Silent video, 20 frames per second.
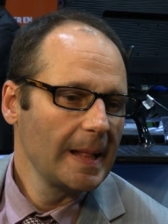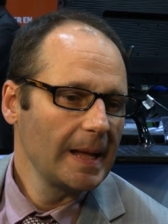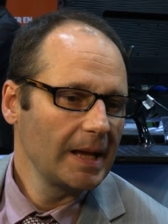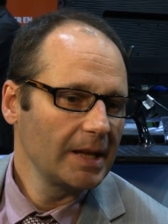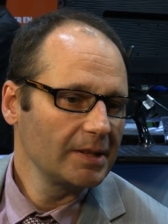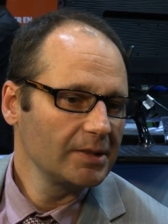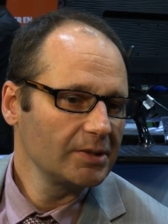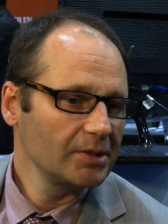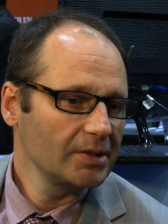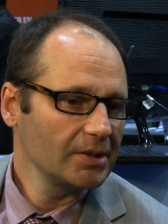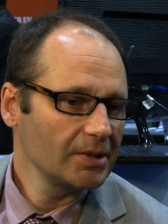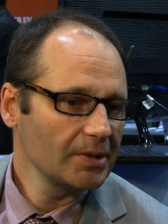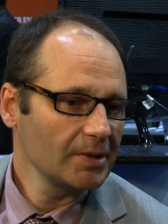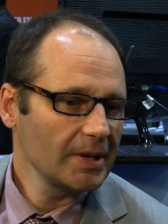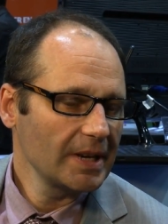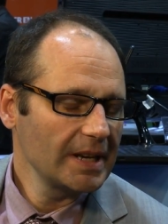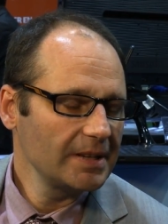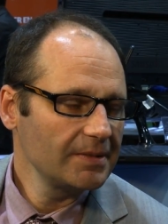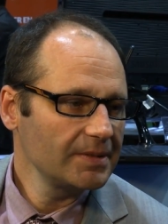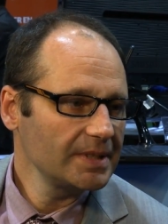And
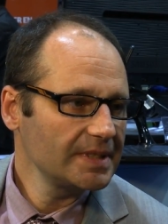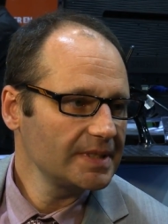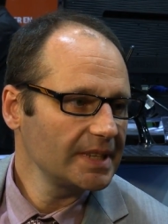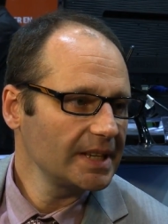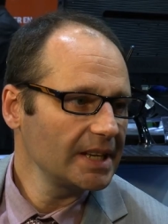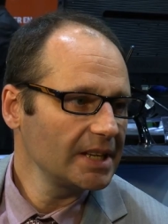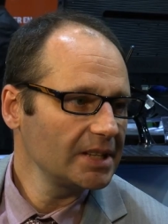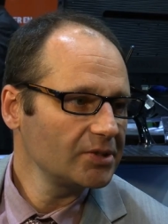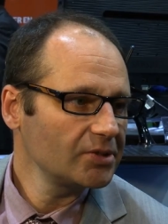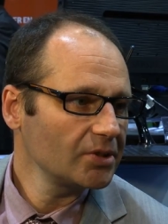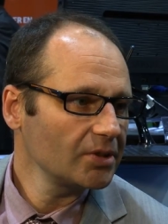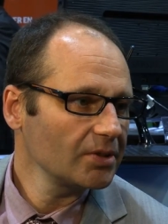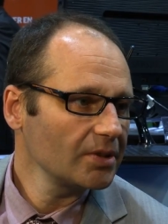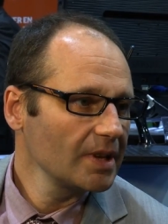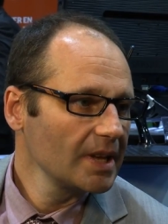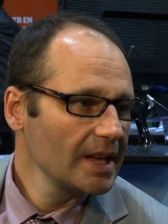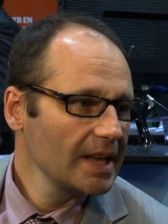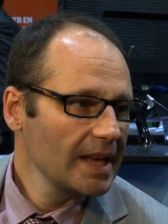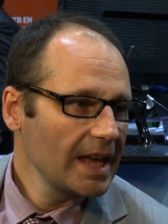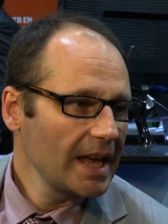the investigator
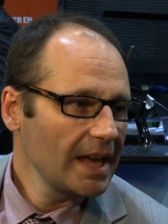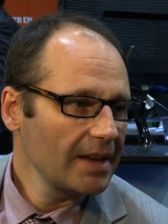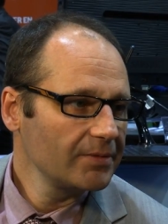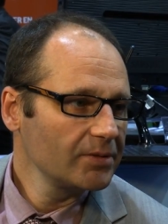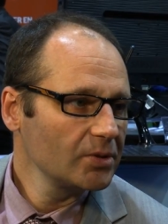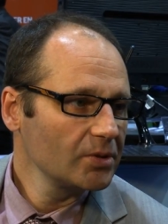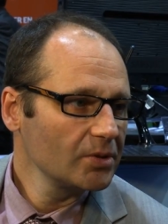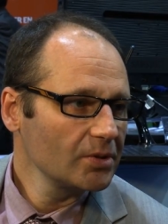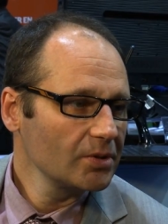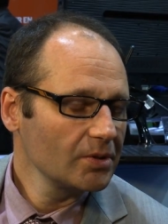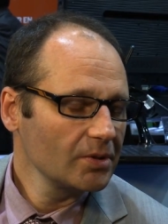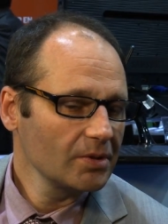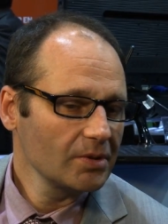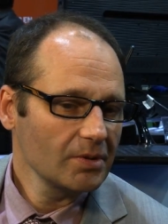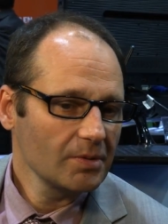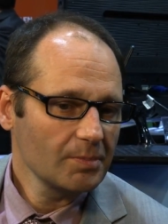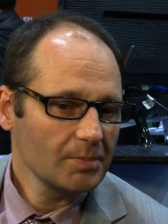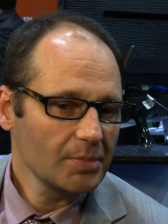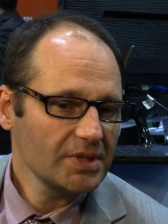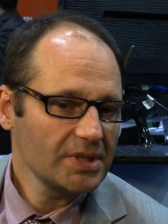have
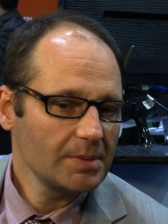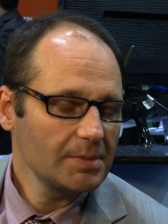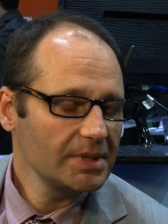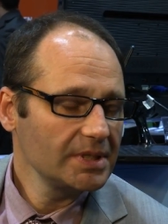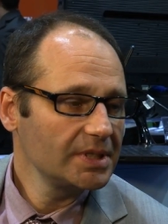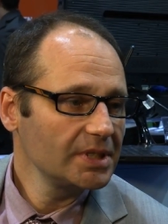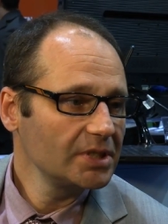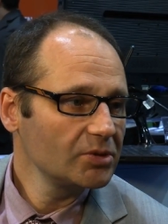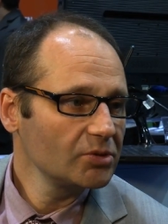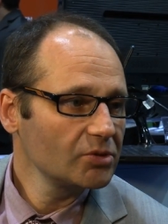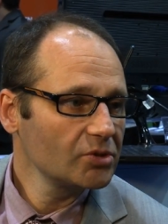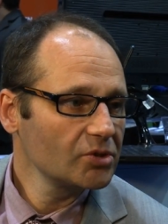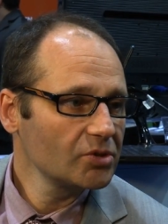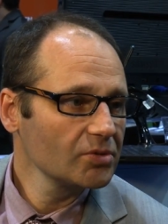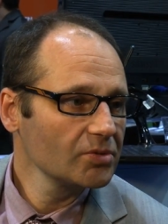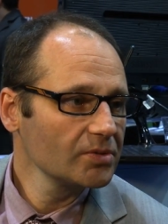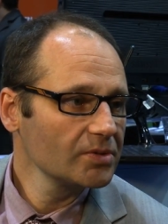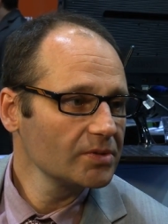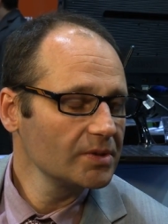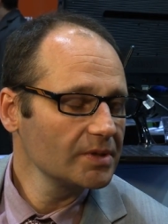the possibility to
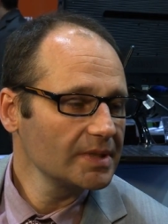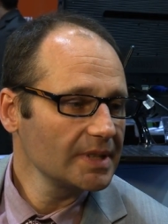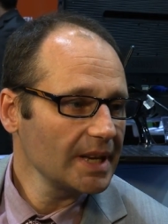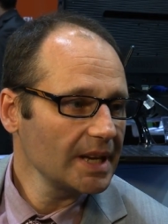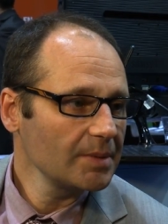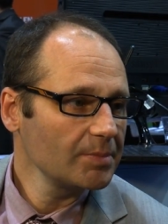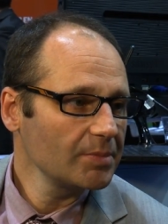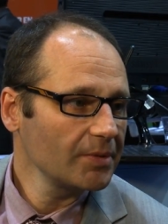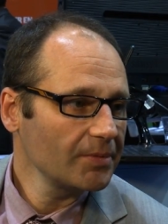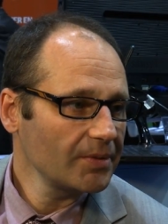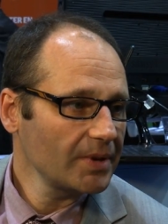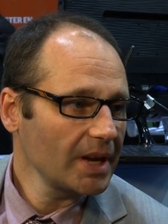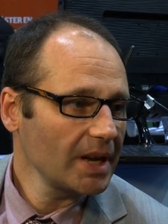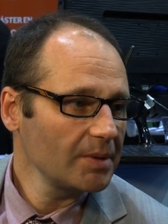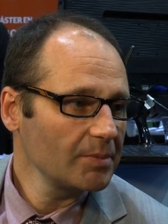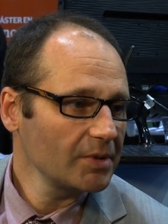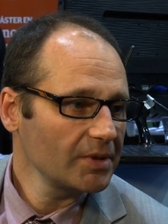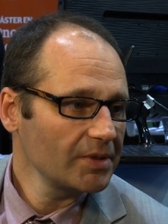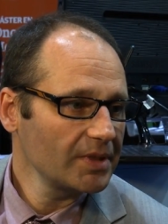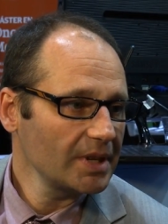choose the type of
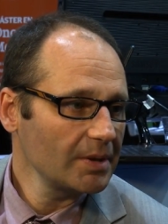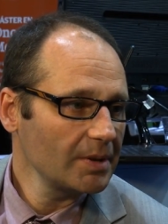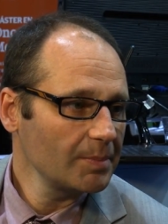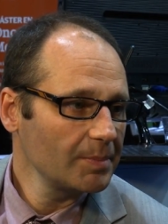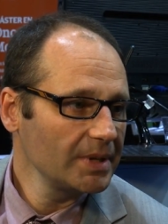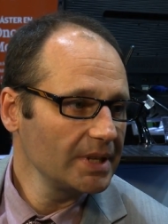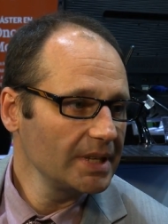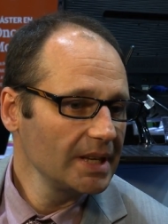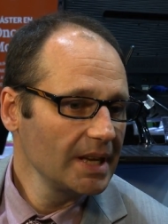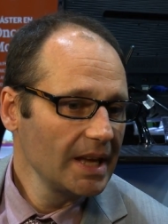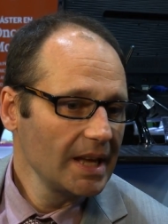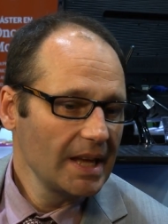chemotherapy